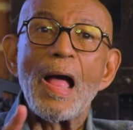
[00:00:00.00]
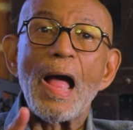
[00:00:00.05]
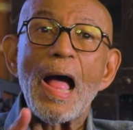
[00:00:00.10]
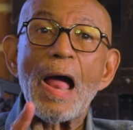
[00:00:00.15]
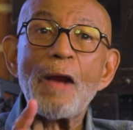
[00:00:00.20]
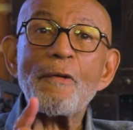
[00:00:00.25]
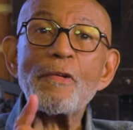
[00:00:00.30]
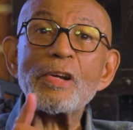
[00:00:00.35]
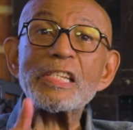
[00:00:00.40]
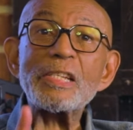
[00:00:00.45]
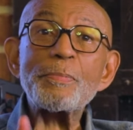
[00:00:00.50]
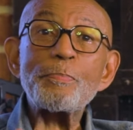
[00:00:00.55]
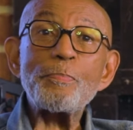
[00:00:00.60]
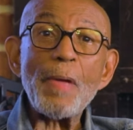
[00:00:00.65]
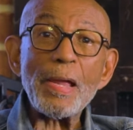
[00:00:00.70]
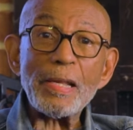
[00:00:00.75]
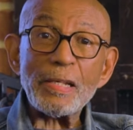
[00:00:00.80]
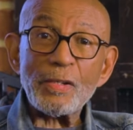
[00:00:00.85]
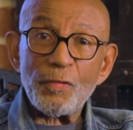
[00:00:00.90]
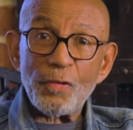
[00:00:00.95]
I
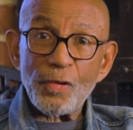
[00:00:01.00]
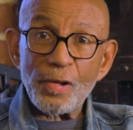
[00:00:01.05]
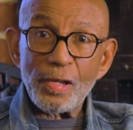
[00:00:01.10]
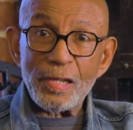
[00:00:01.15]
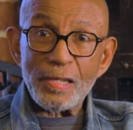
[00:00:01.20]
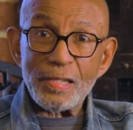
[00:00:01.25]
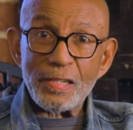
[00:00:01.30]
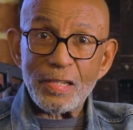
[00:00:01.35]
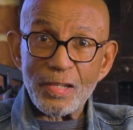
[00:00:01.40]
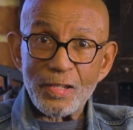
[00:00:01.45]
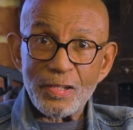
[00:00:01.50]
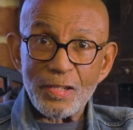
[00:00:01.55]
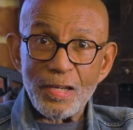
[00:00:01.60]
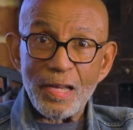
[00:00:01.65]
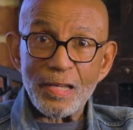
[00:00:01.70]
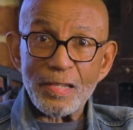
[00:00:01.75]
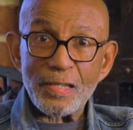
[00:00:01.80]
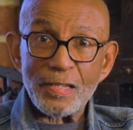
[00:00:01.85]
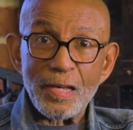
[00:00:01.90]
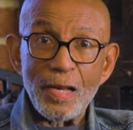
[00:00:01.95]
respectfully
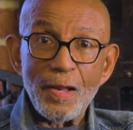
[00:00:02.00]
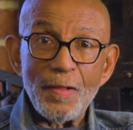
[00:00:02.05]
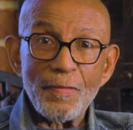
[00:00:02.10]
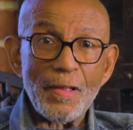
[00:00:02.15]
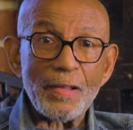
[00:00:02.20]
suggest